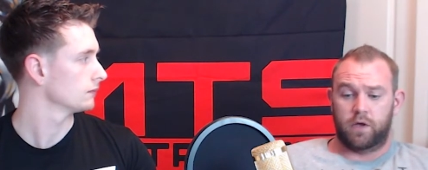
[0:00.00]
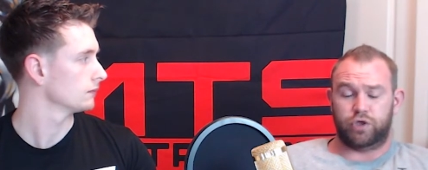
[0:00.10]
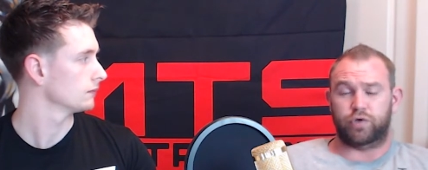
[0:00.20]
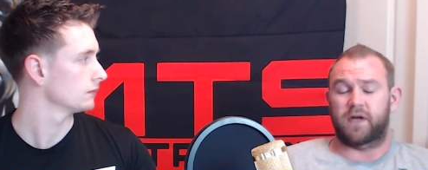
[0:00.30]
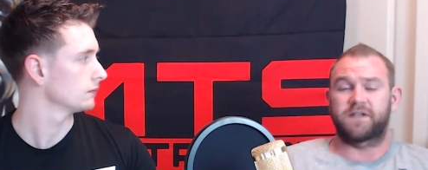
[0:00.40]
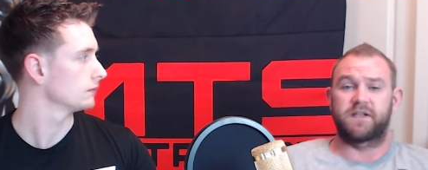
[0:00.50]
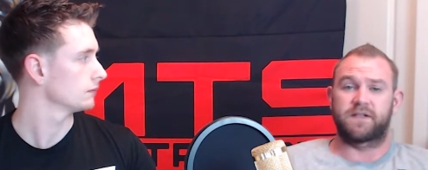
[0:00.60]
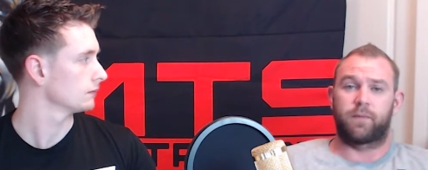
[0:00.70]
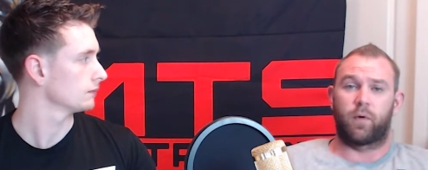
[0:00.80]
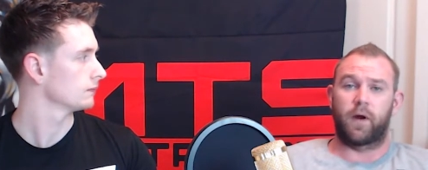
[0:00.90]
Speaker 1: stress
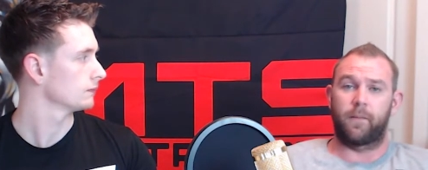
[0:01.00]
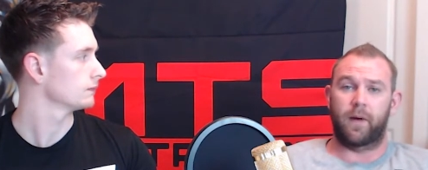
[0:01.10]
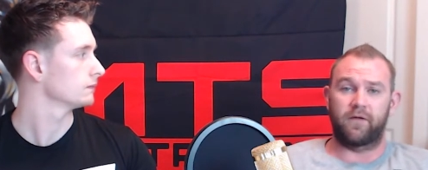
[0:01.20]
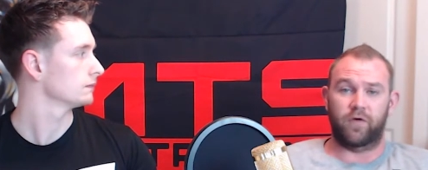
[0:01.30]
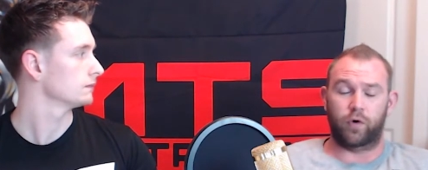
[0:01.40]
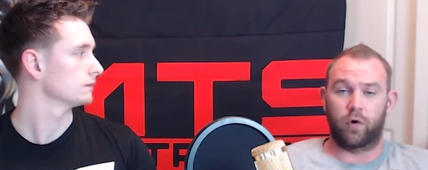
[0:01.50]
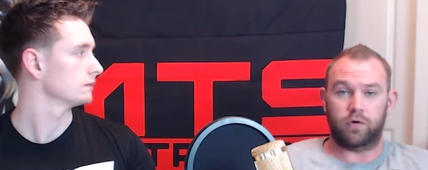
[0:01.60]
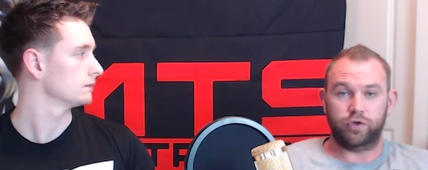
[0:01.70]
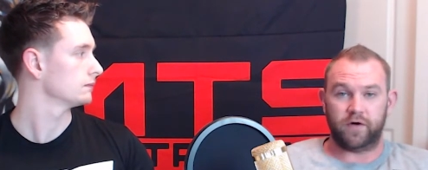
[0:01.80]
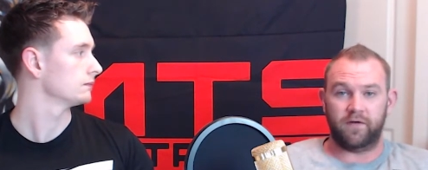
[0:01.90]
this point. But if you're
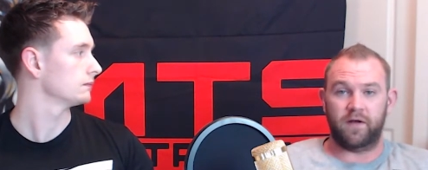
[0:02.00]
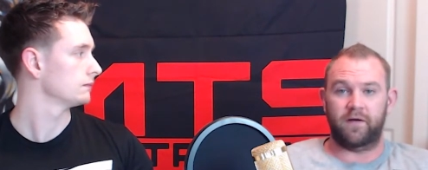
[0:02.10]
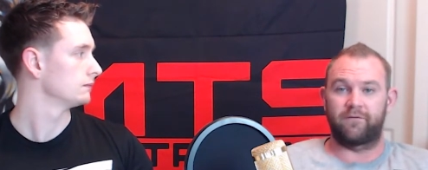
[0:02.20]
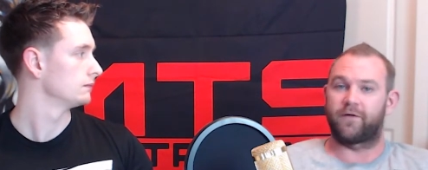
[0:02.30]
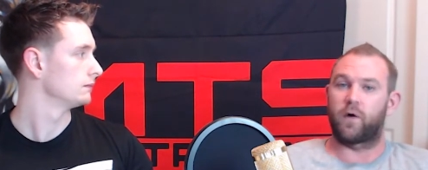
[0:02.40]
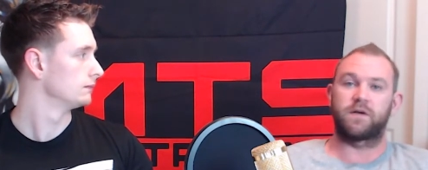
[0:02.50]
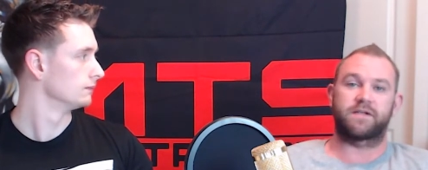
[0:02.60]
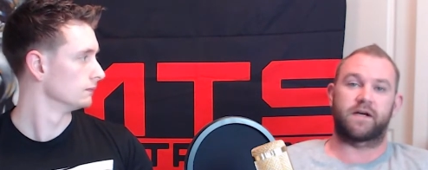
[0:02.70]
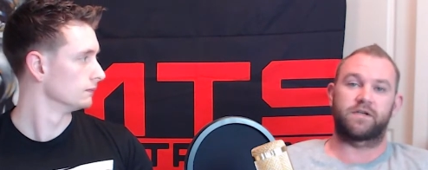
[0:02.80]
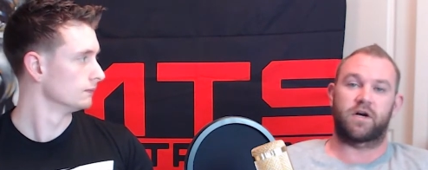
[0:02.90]
goal driven and
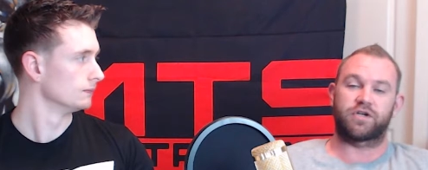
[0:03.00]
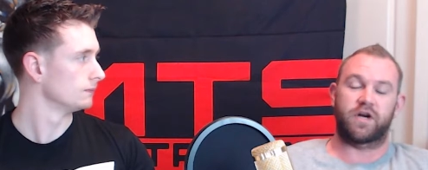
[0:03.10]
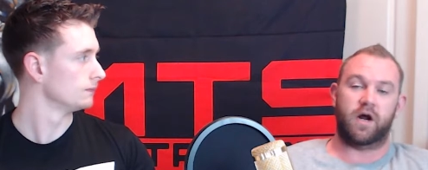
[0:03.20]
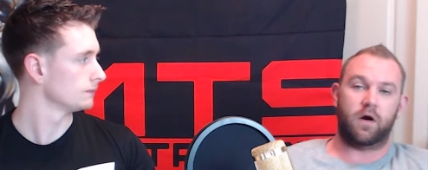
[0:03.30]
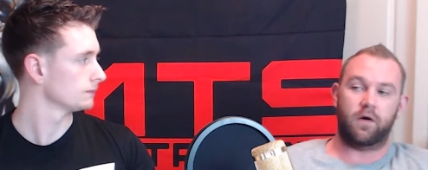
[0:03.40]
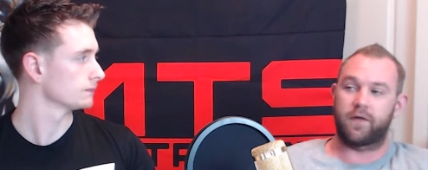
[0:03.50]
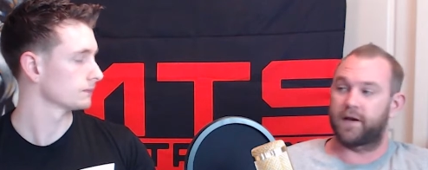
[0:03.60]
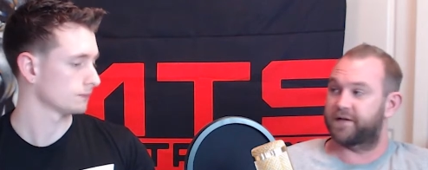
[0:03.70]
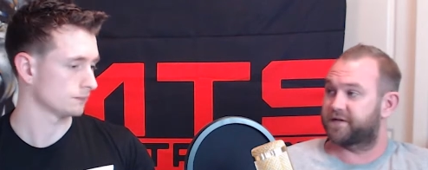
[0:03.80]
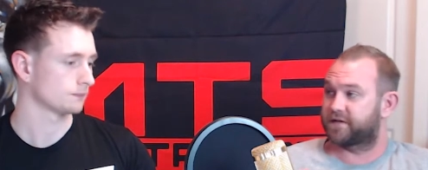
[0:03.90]
focused like Josh and I are,
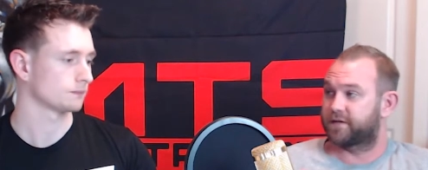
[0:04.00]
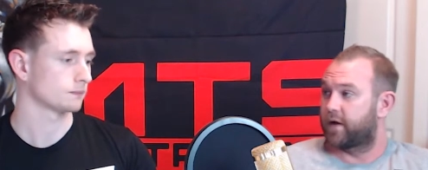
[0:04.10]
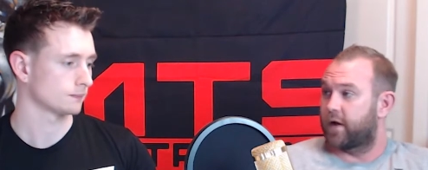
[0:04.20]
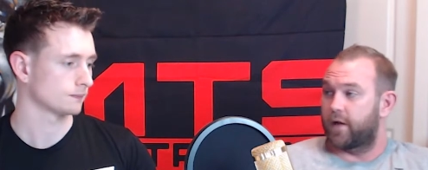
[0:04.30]
then it's